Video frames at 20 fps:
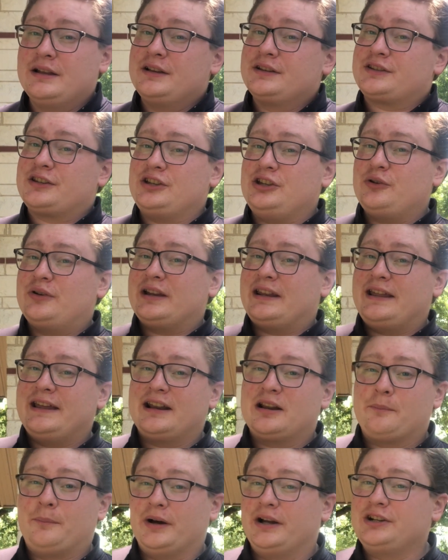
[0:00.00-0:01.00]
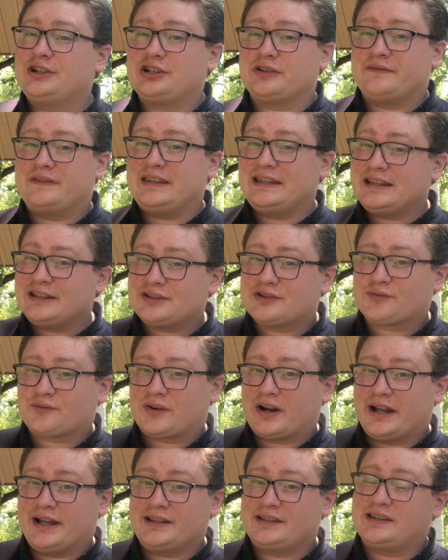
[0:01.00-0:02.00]
So you can hit a bunch of these
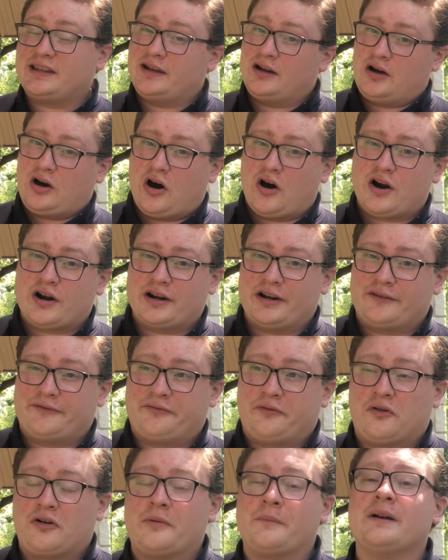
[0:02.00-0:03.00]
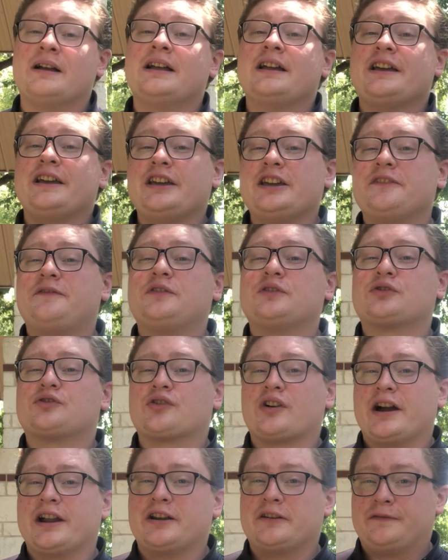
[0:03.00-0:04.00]
raids, the Incarnate Form, if you're
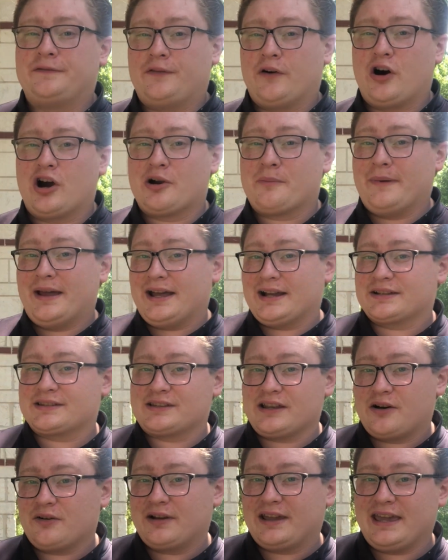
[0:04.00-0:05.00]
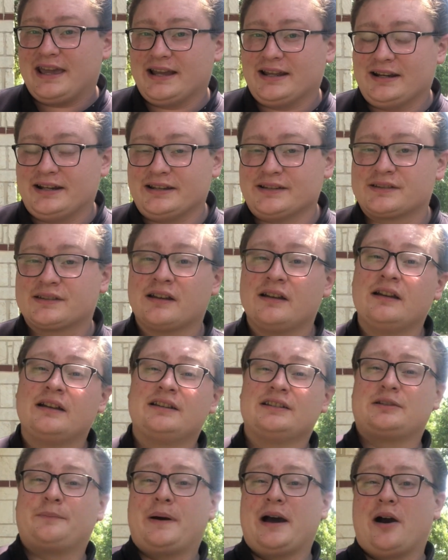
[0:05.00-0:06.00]
trying to farm XL candies
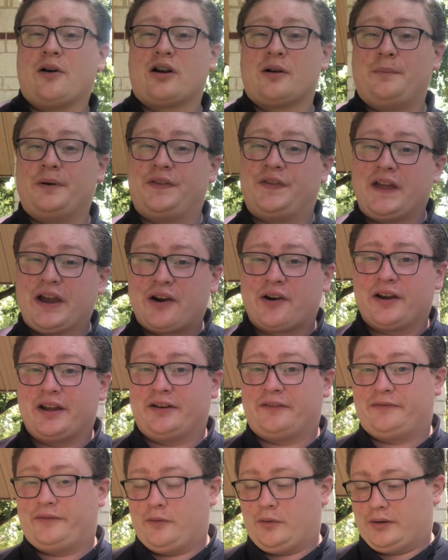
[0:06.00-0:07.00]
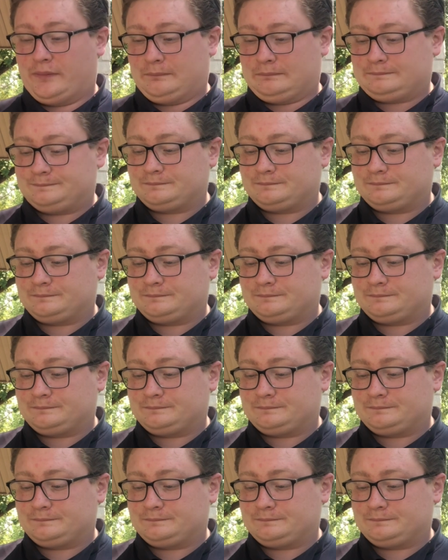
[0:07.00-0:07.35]
to power up a Therian form.